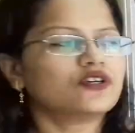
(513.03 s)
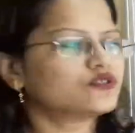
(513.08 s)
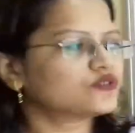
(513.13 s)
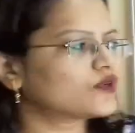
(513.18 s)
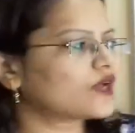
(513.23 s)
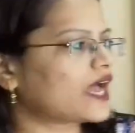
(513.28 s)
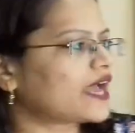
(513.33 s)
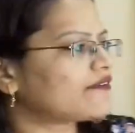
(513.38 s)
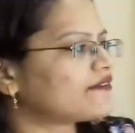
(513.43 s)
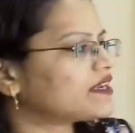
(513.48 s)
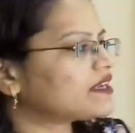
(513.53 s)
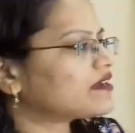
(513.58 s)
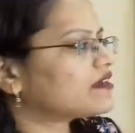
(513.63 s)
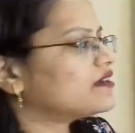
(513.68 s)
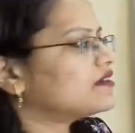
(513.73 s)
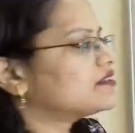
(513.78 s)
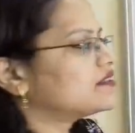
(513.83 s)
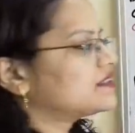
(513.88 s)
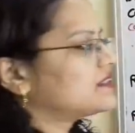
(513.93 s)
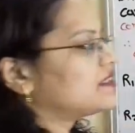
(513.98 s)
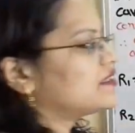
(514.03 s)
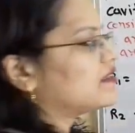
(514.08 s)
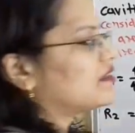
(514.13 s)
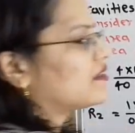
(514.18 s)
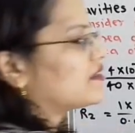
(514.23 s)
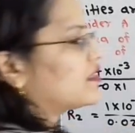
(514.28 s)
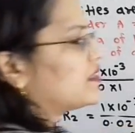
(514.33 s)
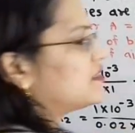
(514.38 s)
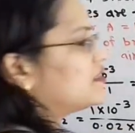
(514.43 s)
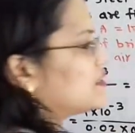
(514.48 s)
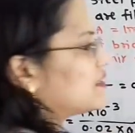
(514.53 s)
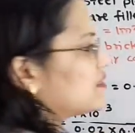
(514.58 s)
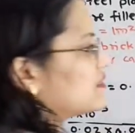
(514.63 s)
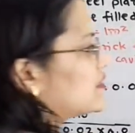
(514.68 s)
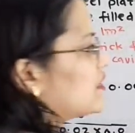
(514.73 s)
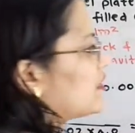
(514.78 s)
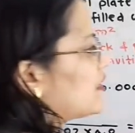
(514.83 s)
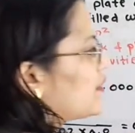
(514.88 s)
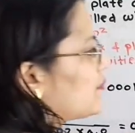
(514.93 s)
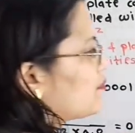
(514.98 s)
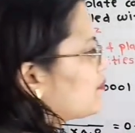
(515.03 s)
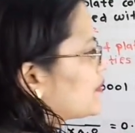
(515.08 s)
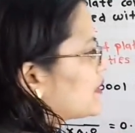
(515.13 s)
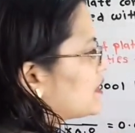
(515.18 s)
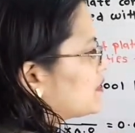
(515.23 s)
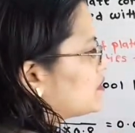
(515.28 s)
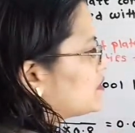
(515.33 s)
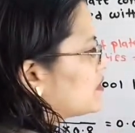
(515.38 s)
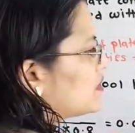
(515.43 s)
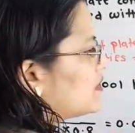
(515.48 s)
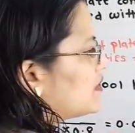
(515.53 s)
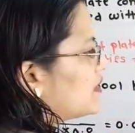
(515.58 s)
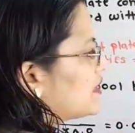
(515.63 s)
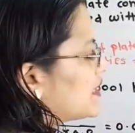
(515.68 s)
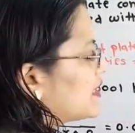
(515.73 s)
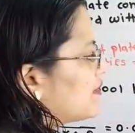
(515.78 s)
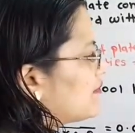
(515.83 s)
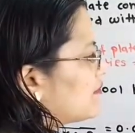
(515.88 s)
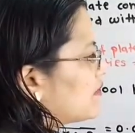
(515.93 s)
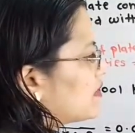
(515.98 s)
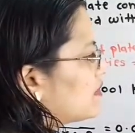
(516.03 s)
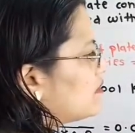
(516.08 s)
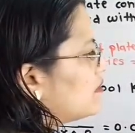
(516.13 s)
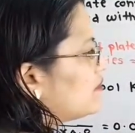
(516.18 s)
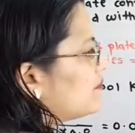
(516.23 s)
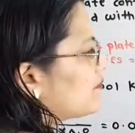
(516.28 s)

So I will consider this is the temperature T1